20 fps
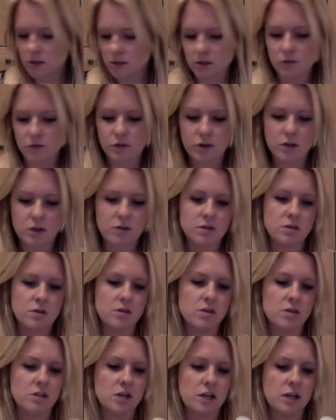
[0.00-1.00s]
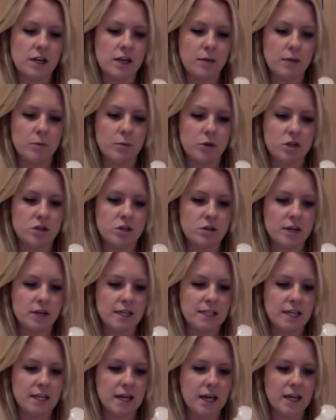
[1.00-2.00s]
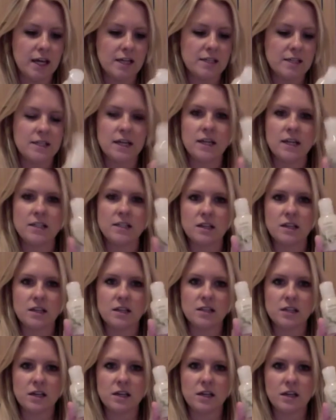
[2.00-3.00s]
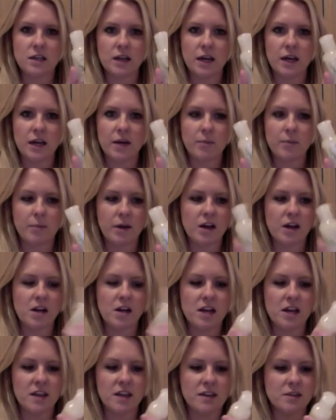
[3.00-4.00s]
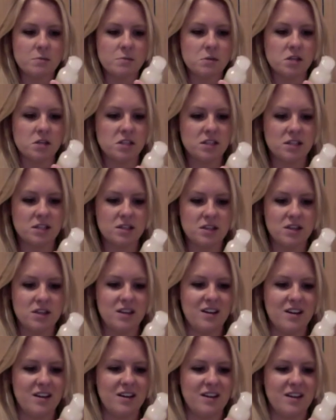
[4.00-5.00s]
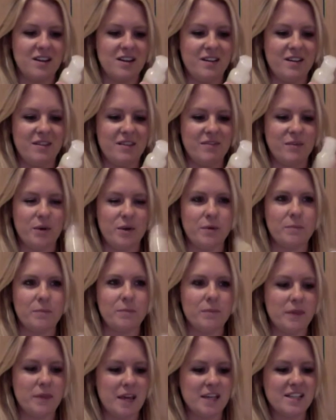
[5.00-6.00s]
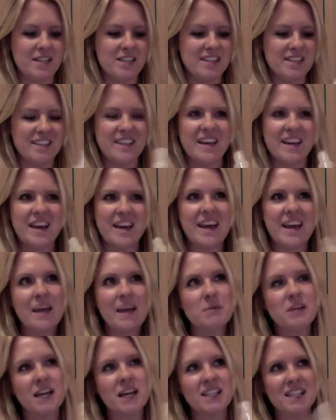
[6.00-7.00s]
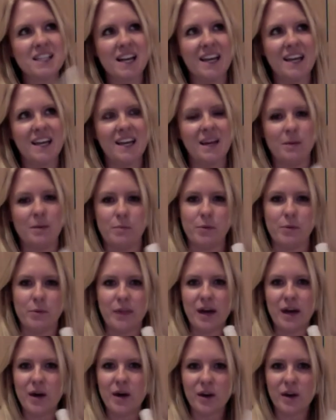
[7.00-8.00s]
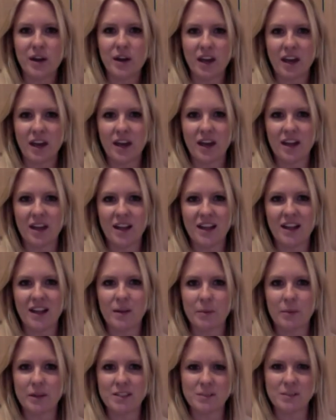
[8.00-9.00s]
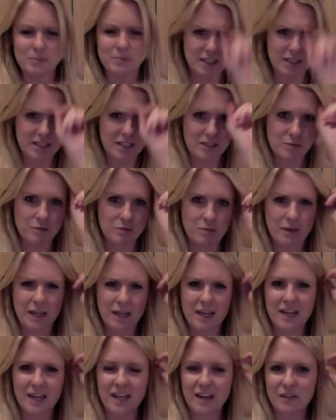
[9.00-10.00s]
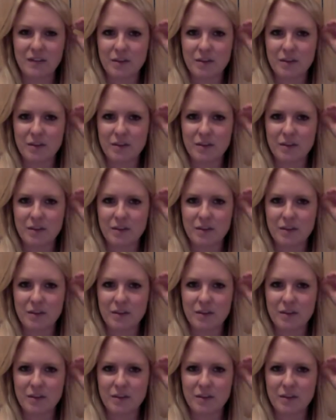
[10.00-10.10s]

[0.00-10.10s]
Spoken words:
I've got a Gelique moisturising hand sanitizer. I like this because it's, well, it keeps your hands clean, but without looking a little bit obsessed with being clean, if that